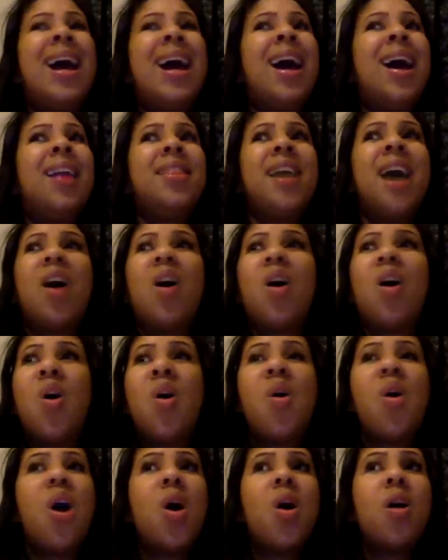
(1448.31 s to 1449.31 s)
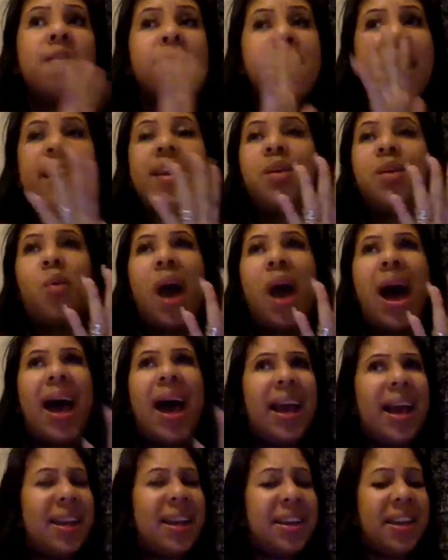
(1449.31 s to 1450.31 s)
That whole, oh, find a why,
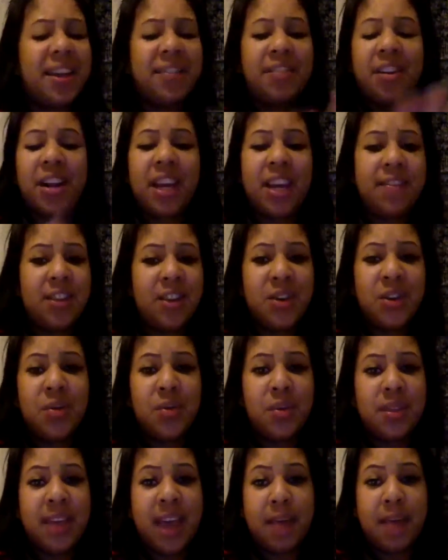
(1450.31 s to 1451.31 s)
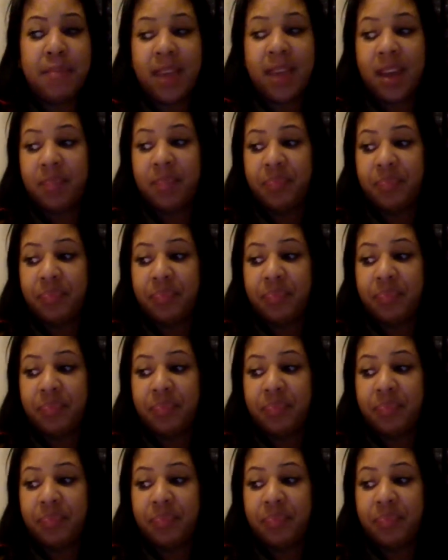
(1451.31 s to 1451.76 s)
I never even knew what that meant.